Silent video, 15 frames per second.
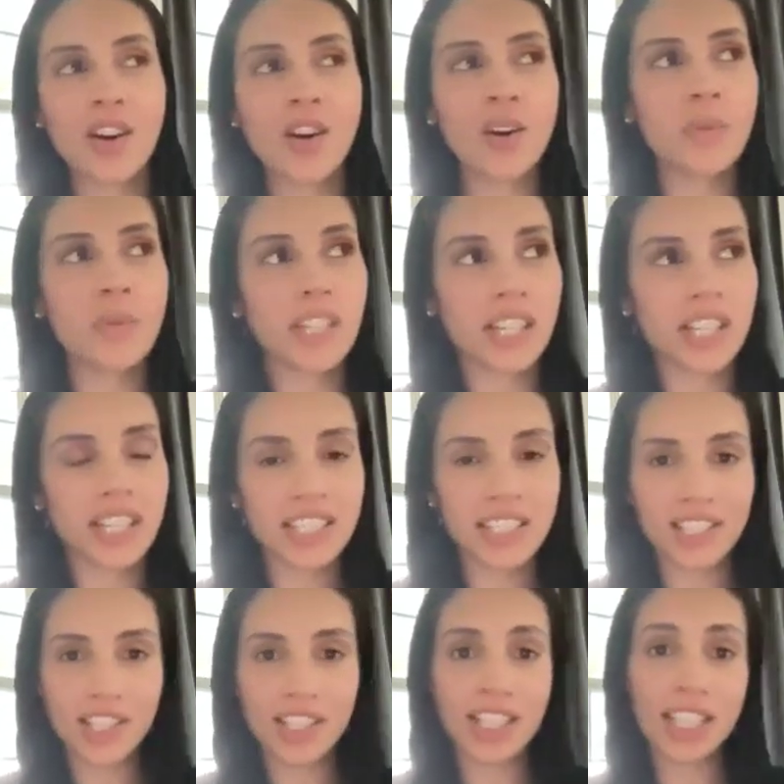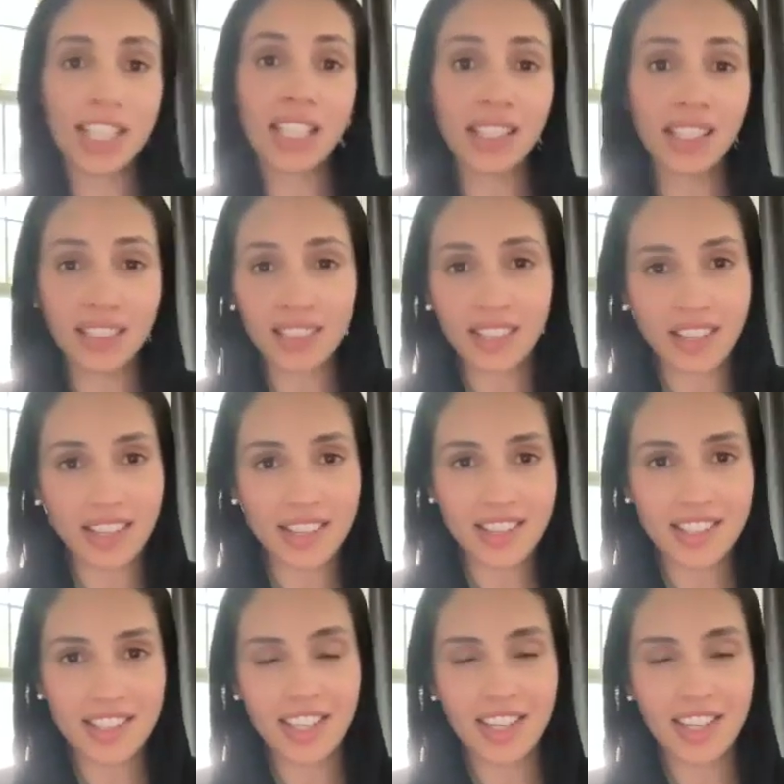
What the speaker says: oh, well, our kids are going to heal us,